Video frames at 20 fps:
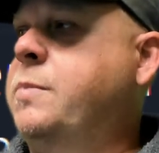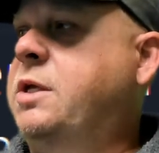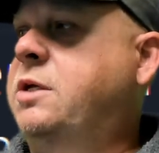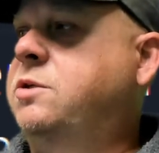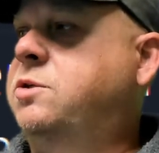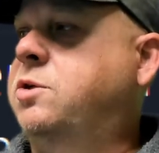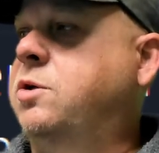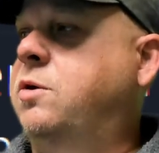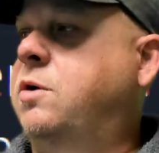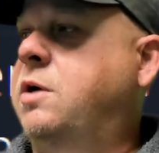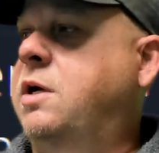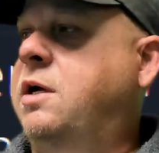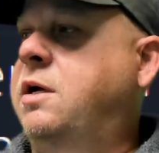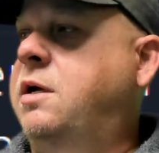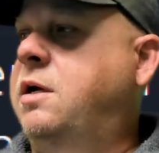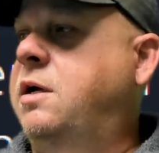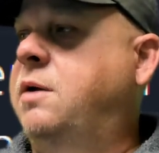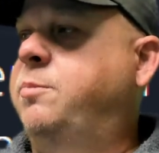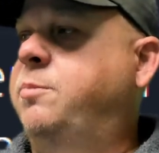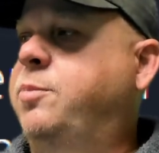So
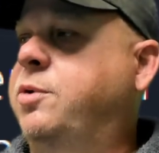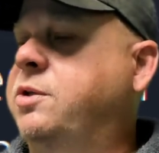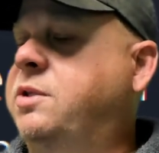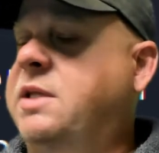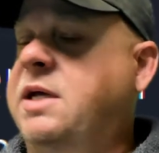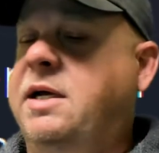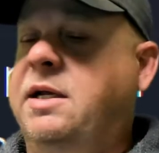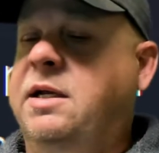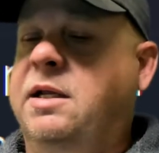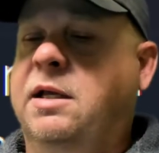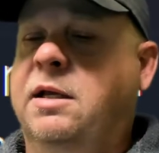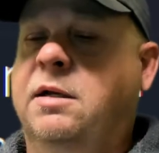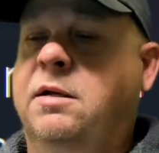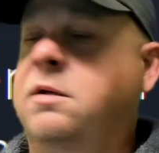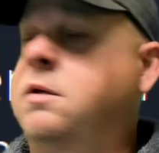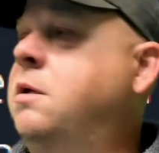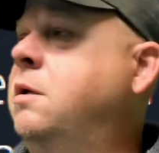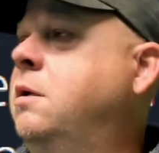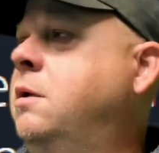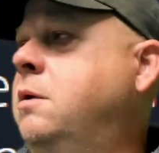I put that
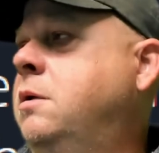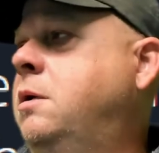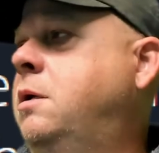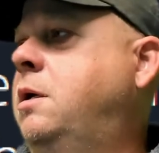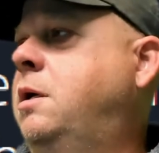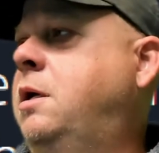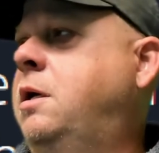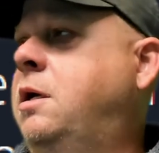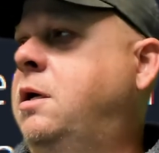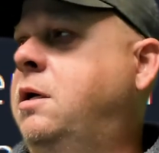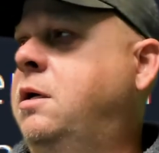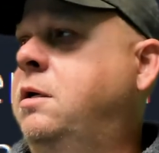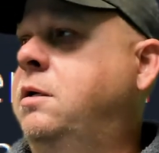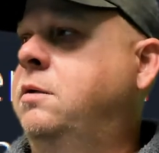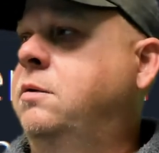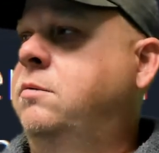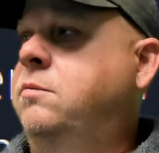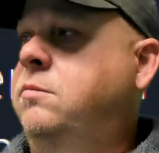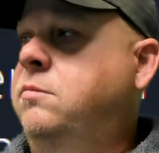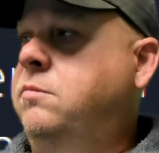in,
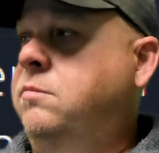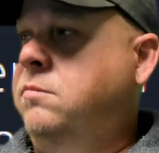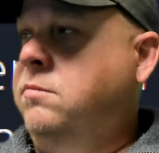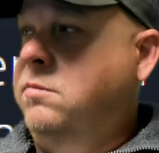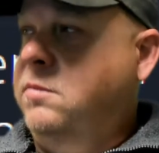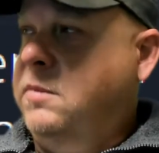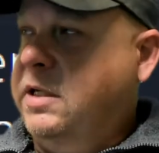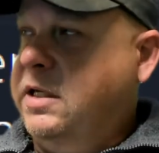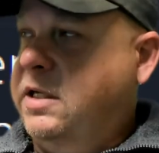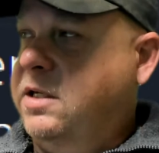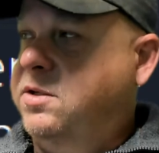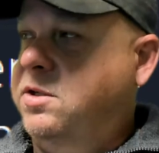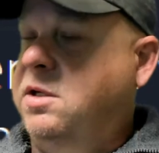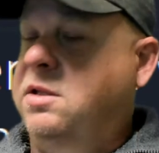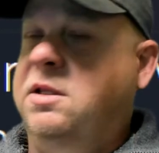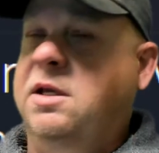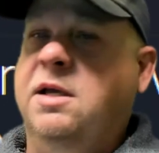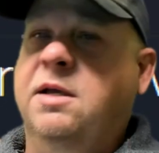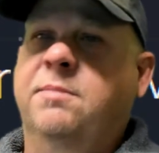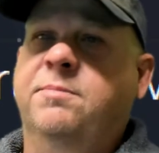and like I
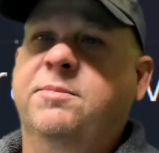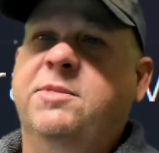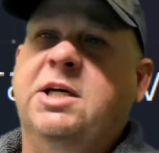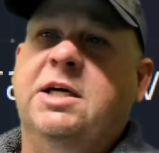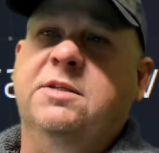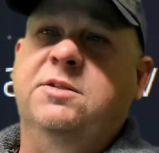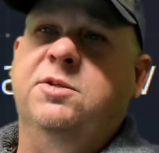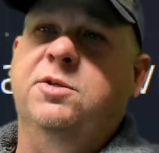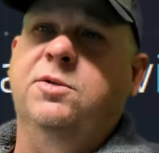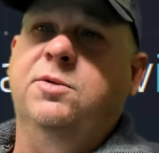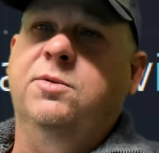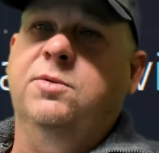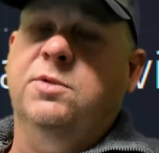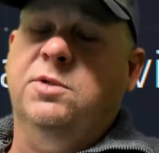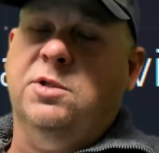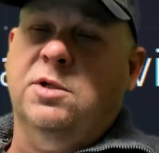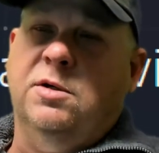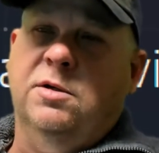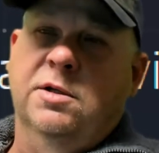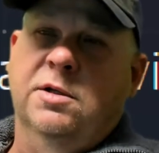said, the M.2
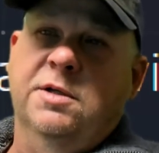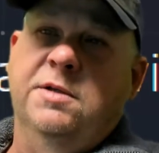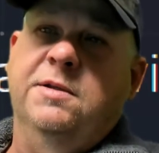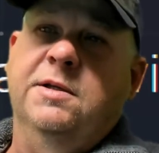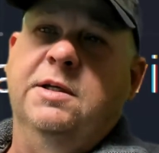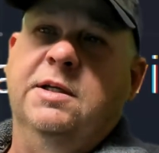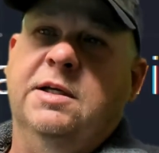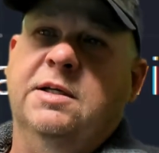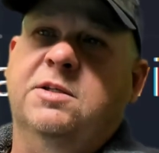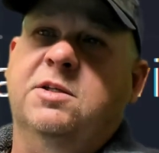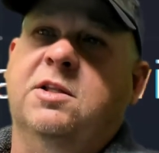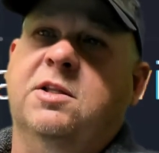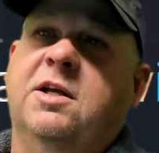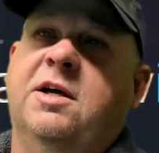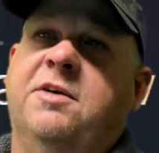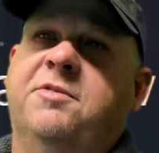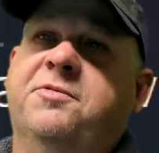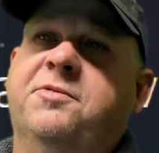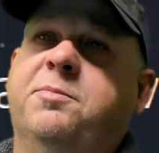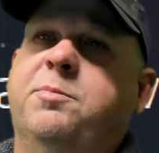is the only thing that's
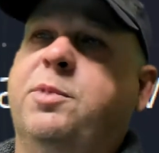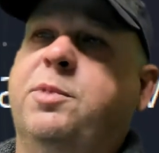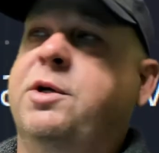left.